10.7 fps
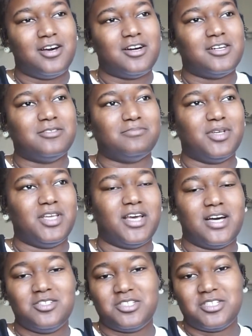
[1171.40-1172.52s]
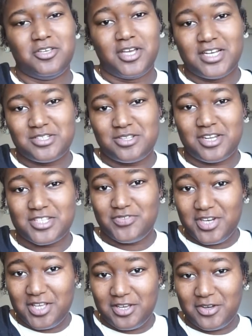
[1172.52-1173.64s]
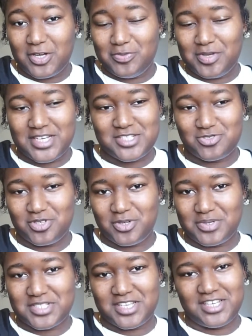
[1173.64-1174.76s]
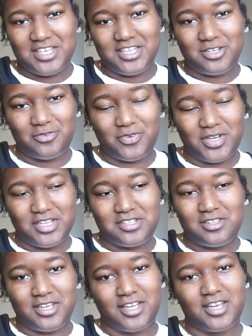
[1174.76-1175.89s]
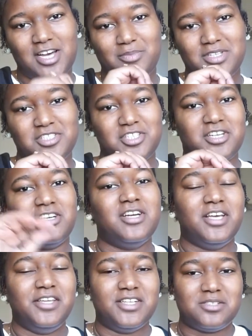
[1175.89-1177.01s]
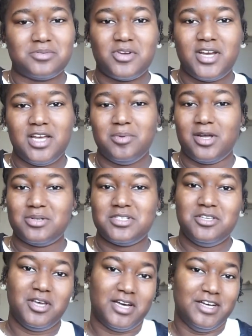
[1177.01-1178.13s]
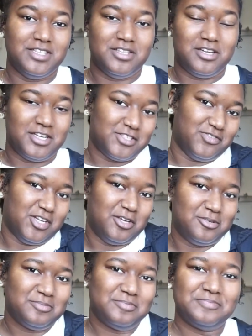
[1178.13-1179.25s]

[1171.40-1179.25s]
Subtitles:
I'll just see you guys in the next video. I hope you guys enjoyed it once again. Don't forget to like, comment, share, and subscribe, and I'll see you guys in the next video.